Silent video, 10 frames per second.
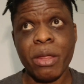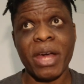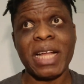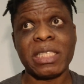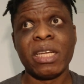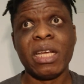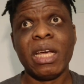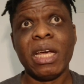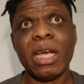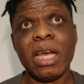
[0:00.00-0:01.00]
That
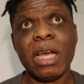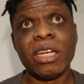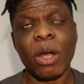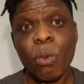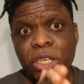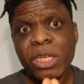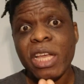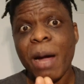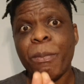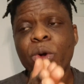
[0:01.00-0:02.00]
the
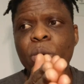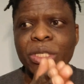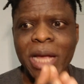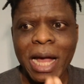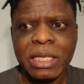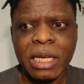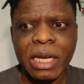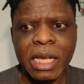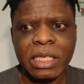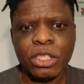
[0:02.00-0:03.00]
question Yaa Pono was
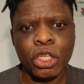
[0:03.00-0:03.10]
asking is,